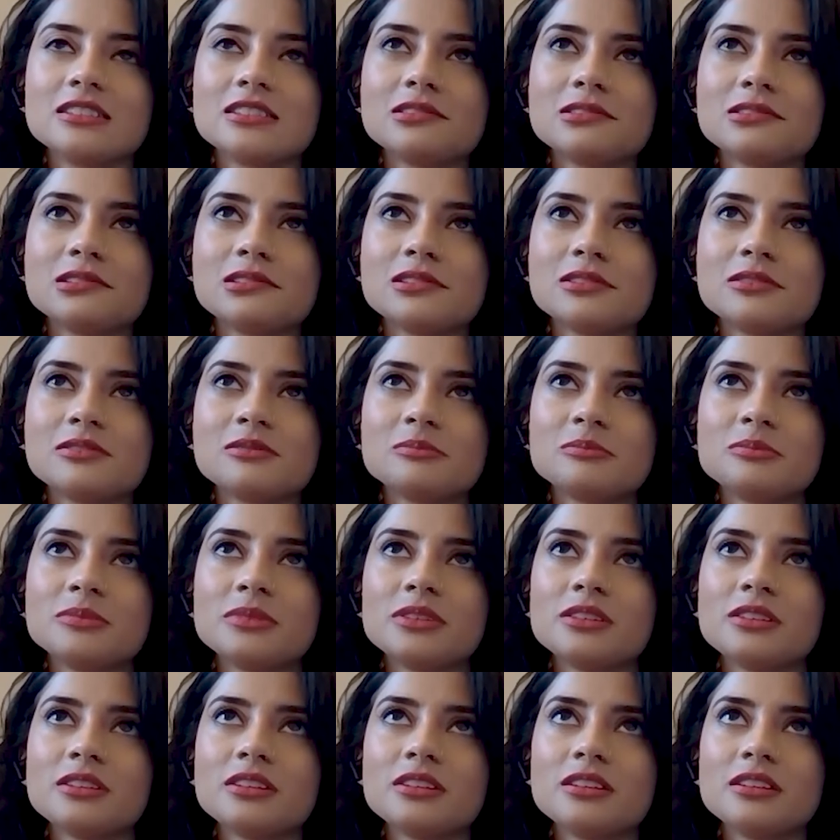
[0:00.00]
Um,
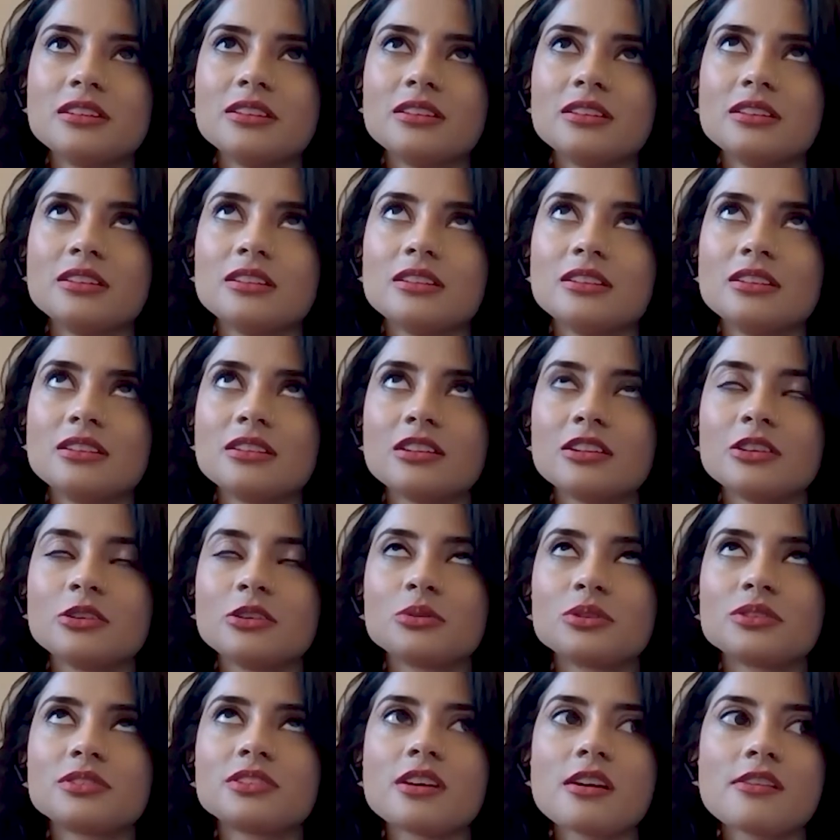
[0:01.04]
it
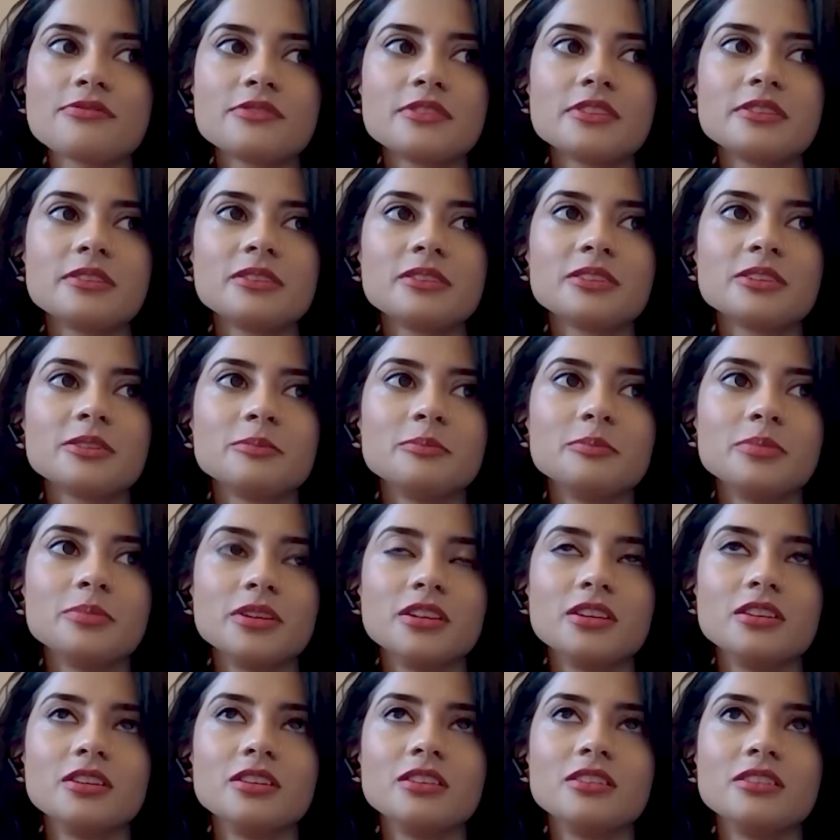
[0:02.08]
would definitely
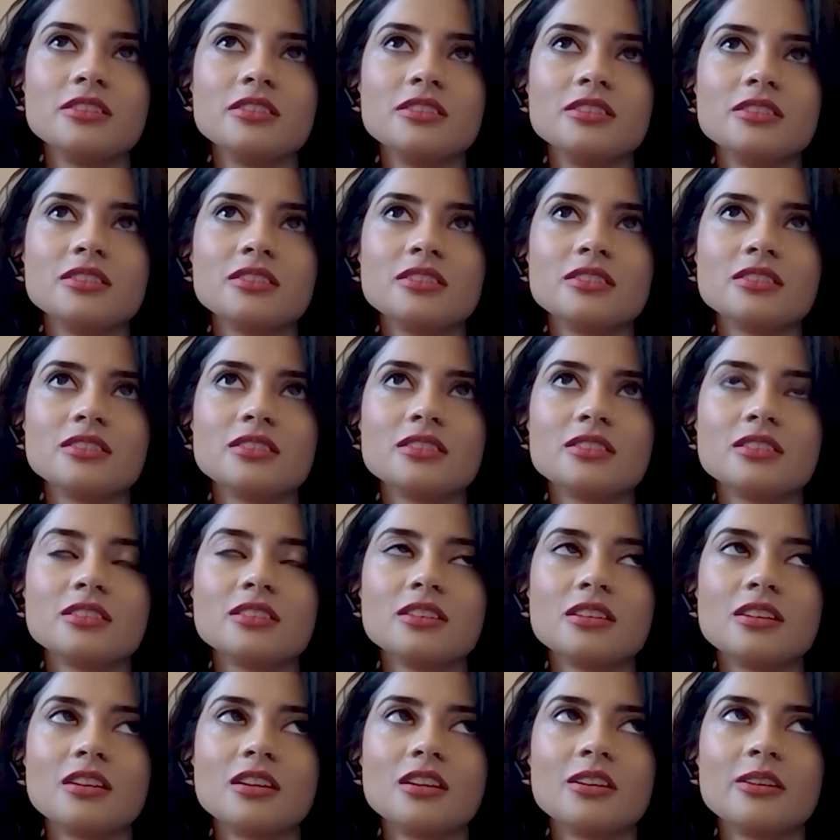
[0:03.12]
be
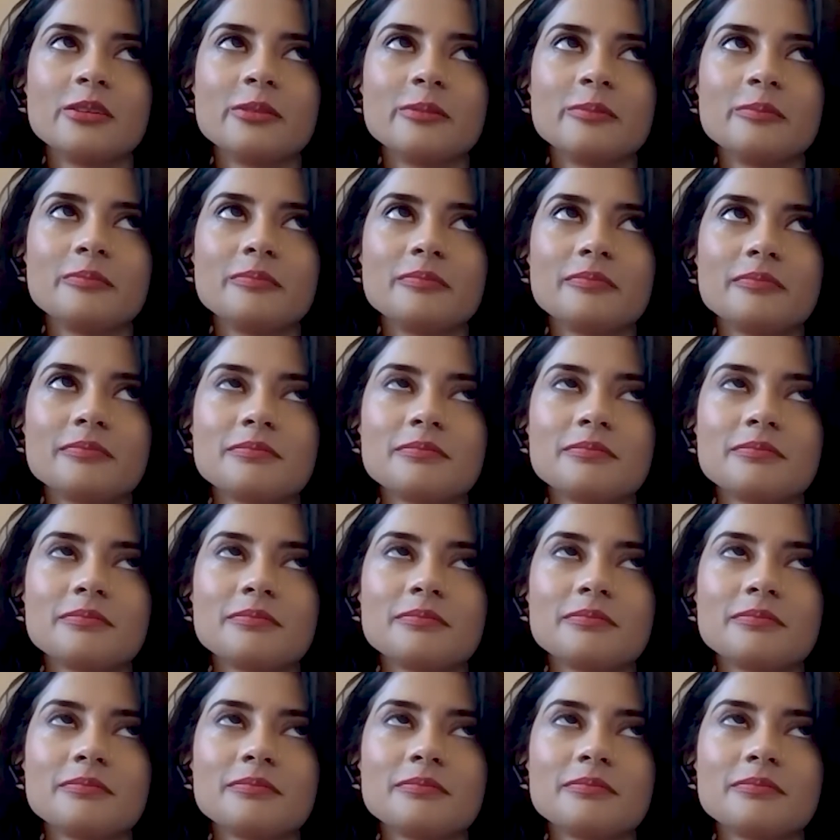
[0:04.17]
um